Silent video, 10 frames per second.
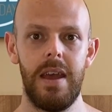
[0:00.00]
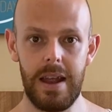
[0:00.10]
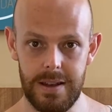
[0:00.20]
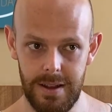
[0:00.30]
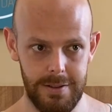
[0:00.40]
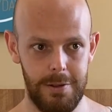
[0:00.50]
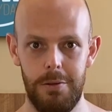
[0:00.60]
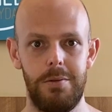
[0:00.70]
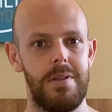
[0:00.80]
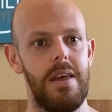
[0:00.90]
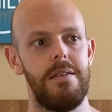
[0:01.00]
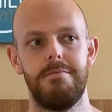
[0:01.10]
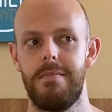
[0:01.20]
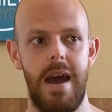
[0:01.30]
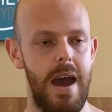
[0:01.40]
It doesn't lose that
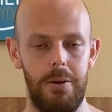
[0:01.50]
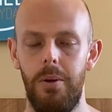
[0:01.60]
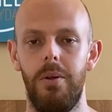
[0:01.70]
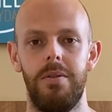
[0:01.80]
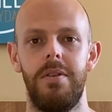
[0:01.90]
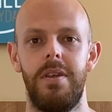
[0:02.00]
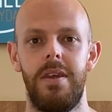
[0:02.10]
at all.